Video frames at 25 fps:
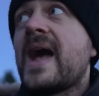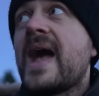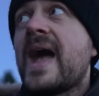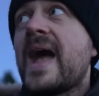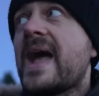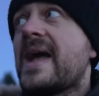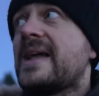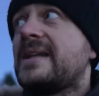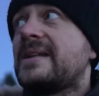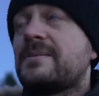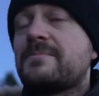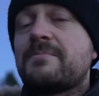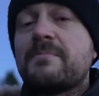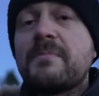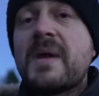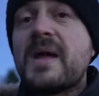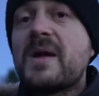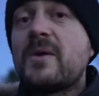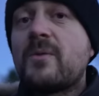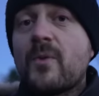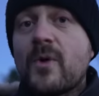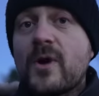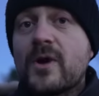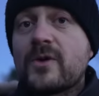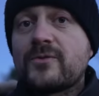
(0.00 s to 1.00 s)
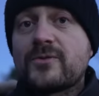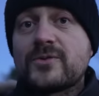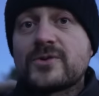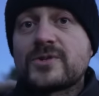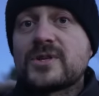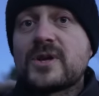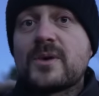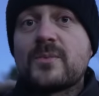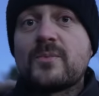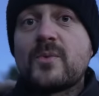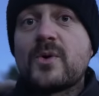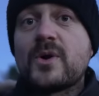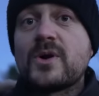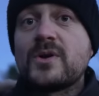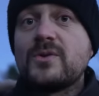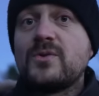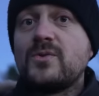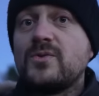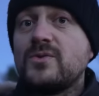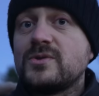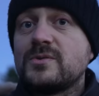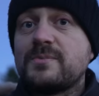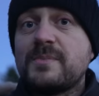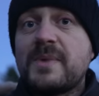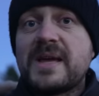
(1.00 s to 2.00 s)
and it may work for someone
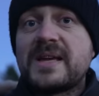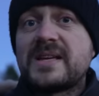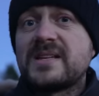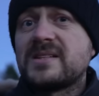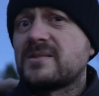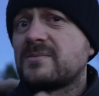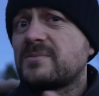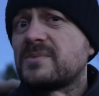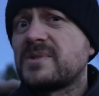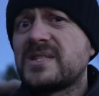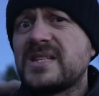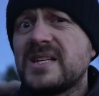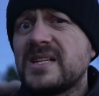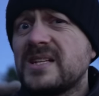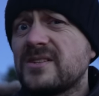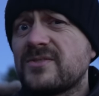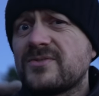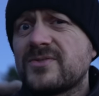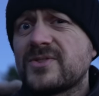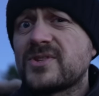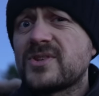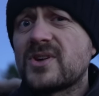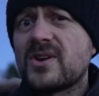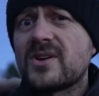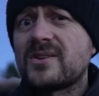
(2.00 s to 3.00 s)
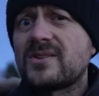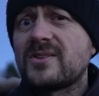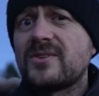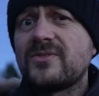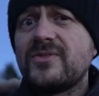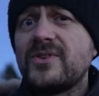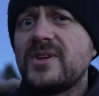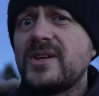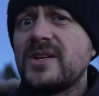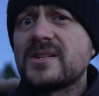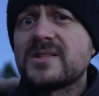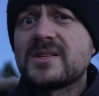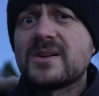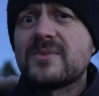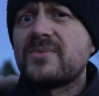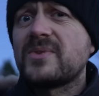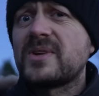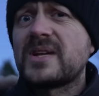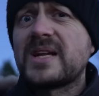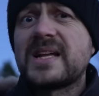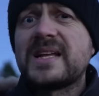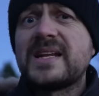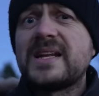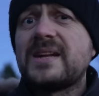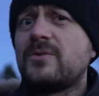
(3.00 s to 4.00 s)
who's making some stills photography or something
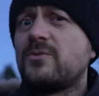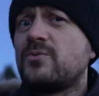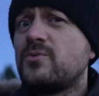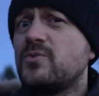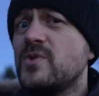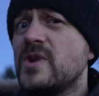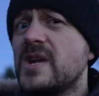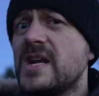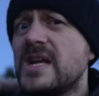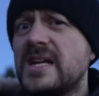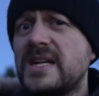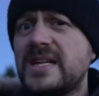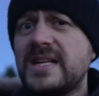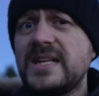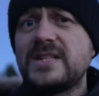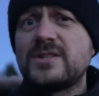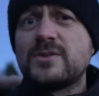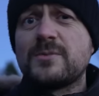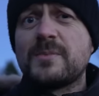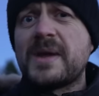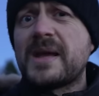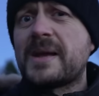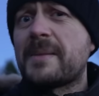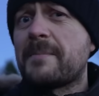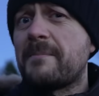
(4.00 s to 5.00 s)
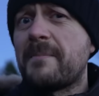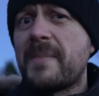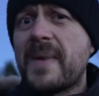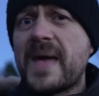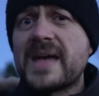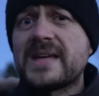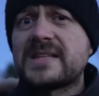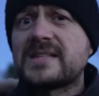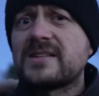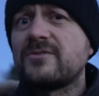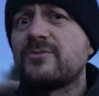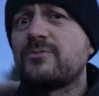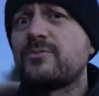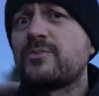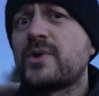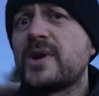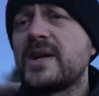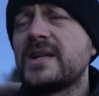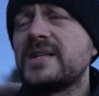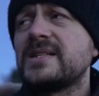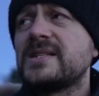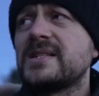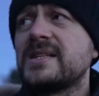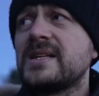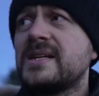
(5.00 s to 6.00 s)
like that and really need to make a massive
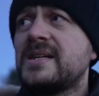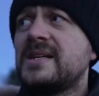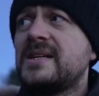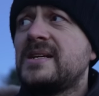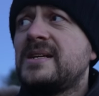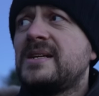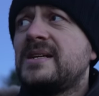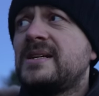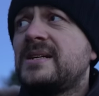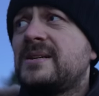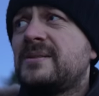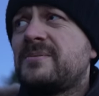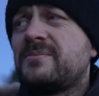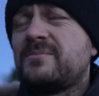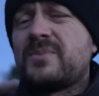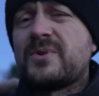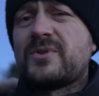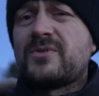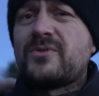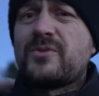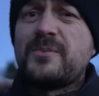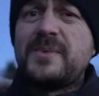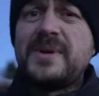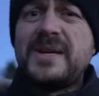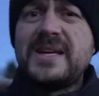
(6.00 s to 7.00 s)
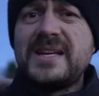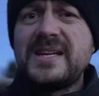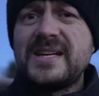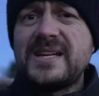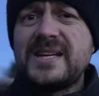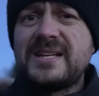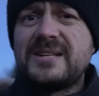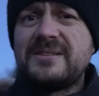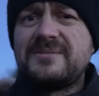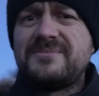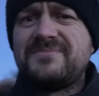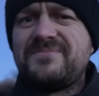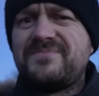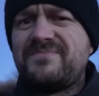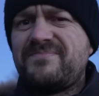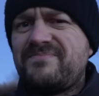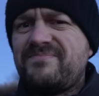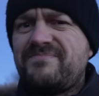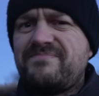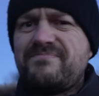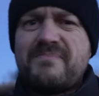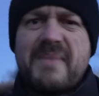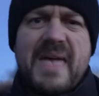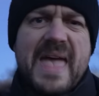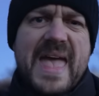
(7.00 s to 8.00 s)
print. But for me,
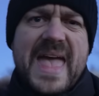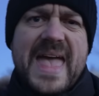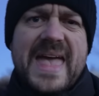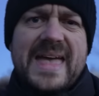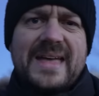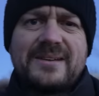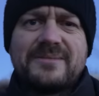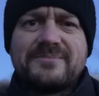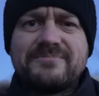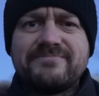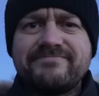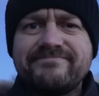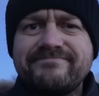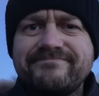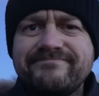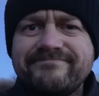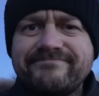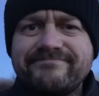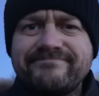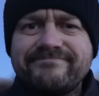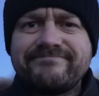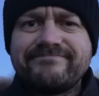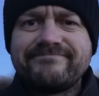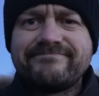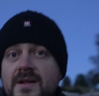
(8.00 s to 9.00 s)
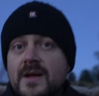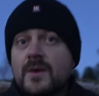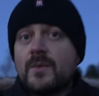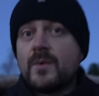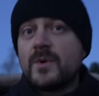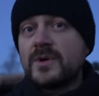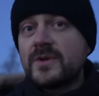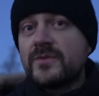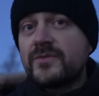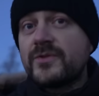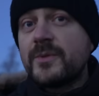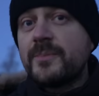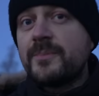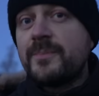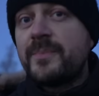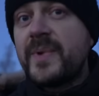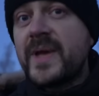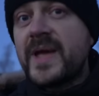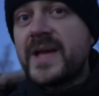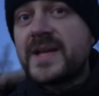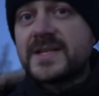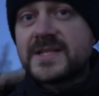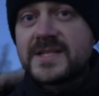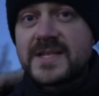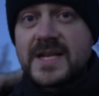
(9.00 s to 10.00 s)
meh. Now, one of the
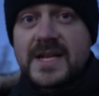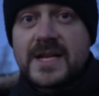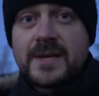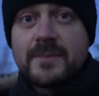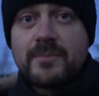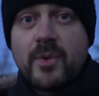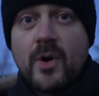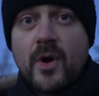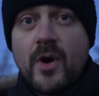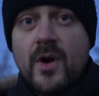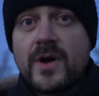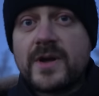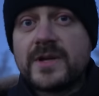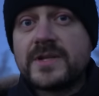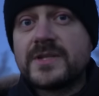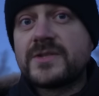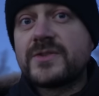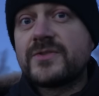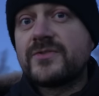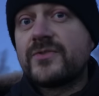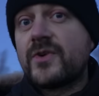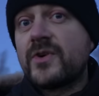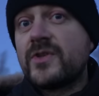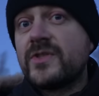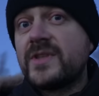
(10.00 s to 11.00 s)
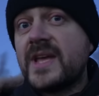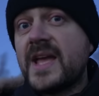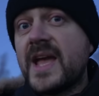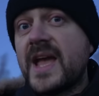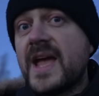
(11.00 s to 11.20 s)
biggest selling points for the